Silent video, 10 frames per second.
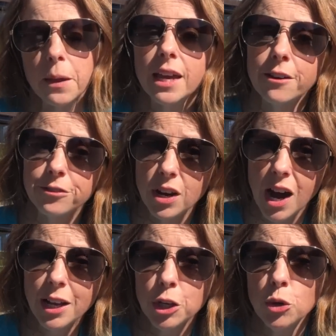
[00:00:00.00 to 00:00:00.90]
If
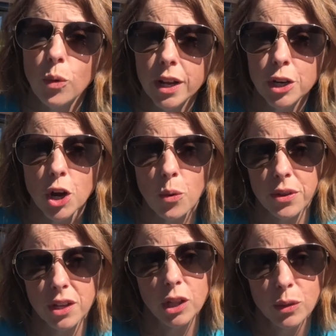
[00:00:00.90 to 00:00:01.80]
not, you want to know where
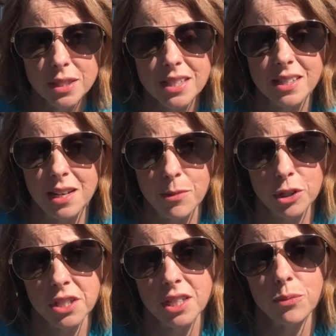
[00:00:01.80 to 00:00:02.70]
the closest
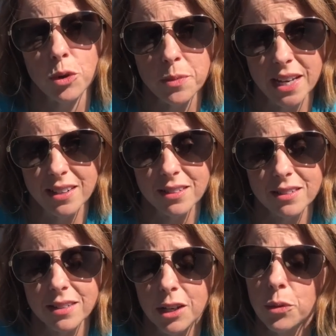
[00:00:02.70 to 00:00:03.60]
emergency room
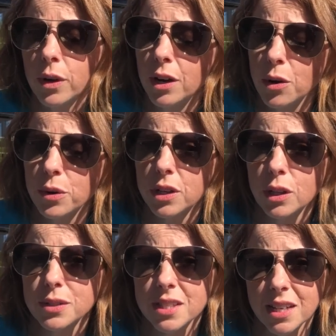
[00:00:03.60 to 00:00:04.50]
is. And you want to know where the
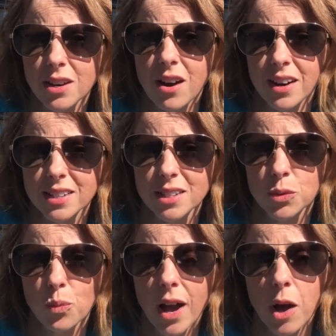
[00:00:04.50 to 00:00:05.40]
closest ER is as
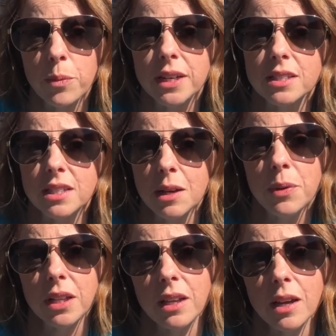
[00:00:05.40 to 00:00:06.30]
well, because
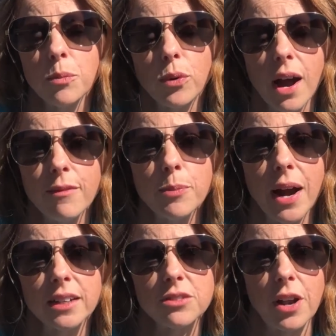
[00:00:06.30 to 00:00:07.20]
typically private
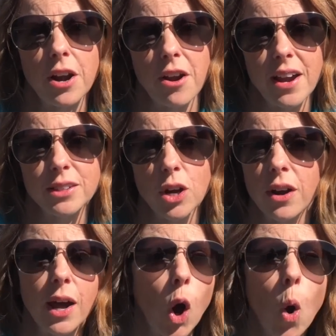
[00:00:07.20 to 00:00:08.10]
practice veterinarians are
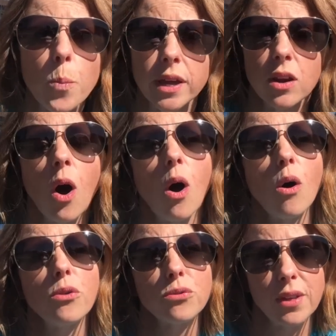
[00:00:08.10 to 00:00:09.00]
not open
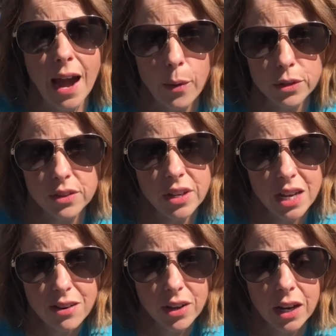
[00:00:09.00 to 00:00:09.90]
all through the hours of the
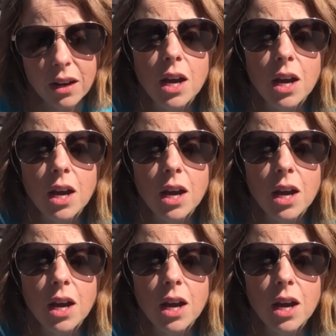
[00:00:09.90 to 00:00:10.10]
evening,